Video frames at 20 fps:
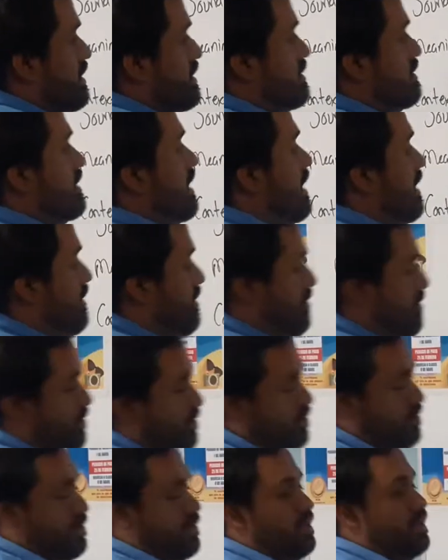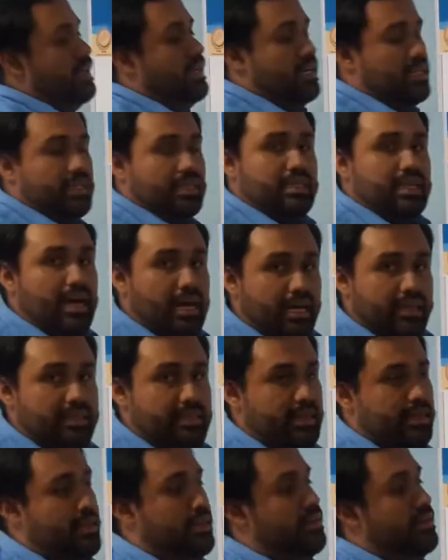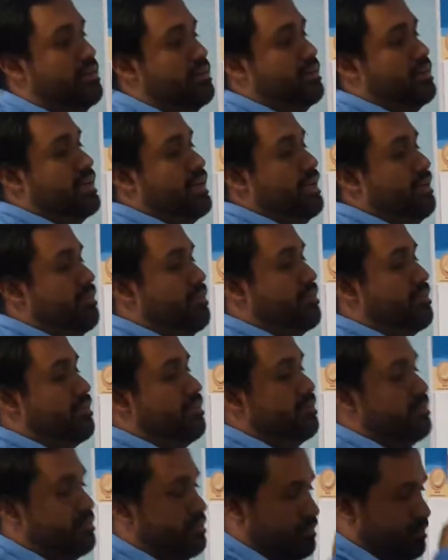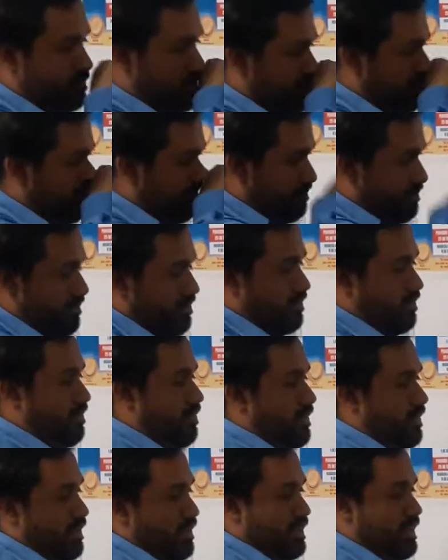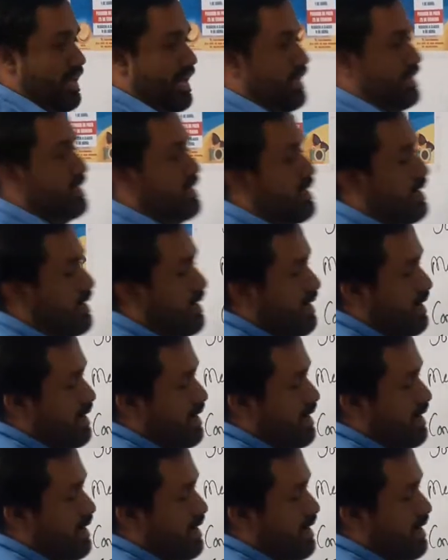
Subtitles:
is saying you that, okay, that